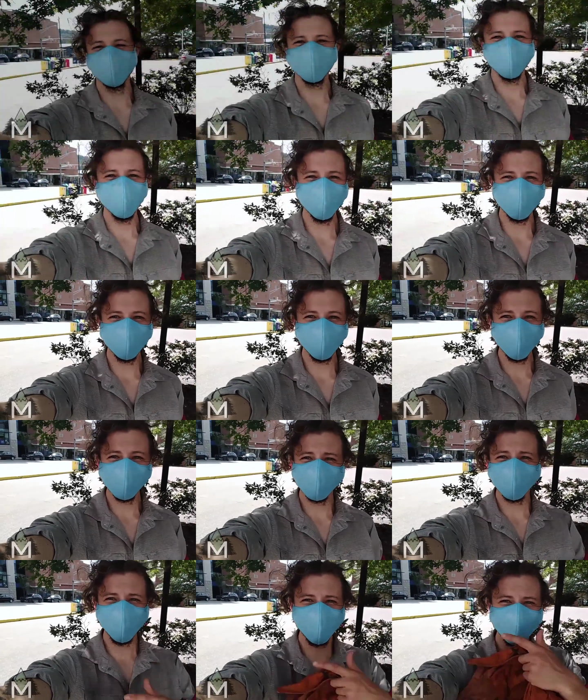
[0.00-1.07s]
Hey guys,
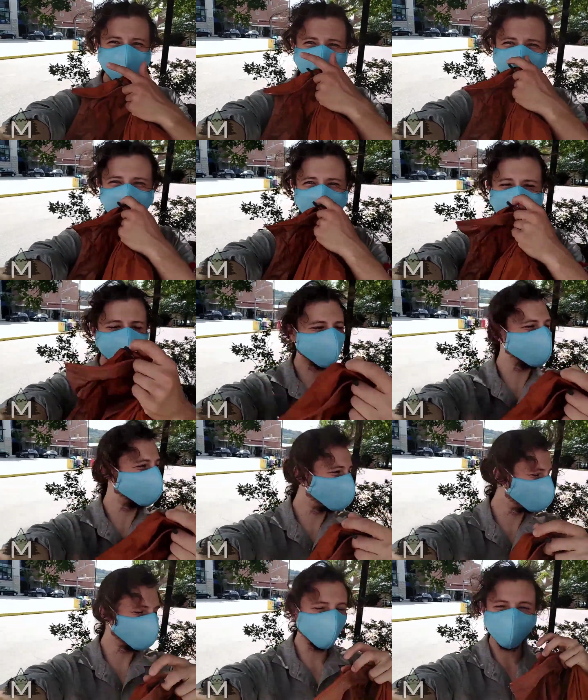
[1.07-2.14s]
so I have to have my mask
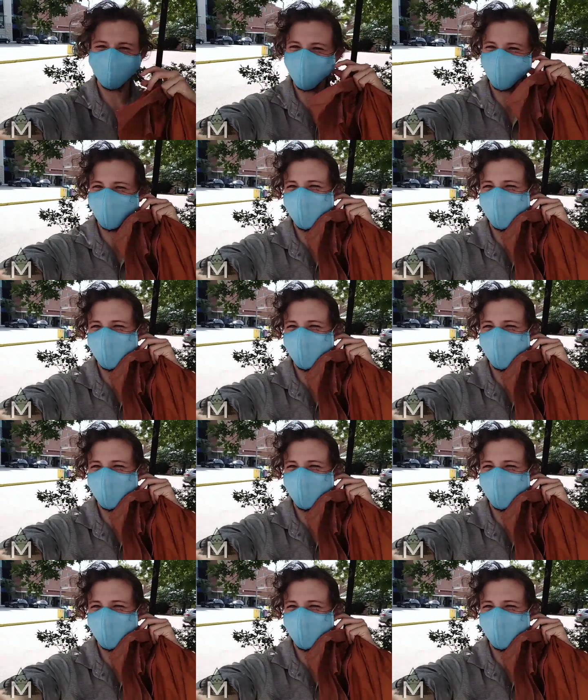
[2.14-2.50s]
on. Well, actually, I don't